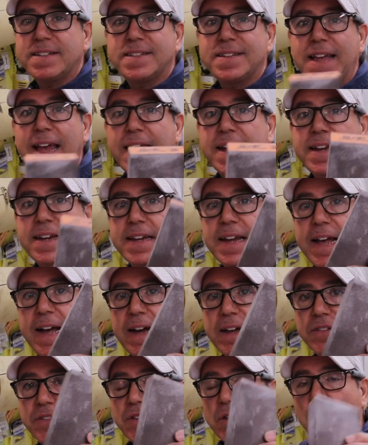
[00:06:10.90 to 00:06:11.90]
sand it
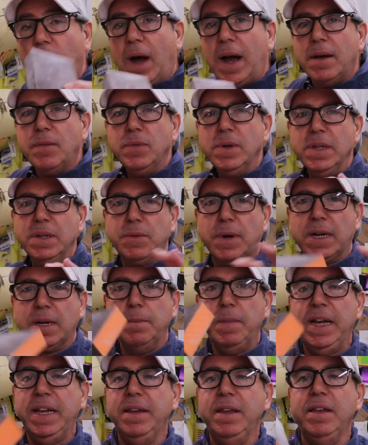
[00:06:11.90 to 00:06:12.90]
down. So I really
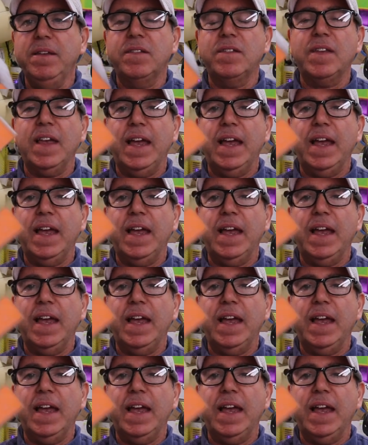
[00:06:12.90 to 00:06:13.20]
recommend these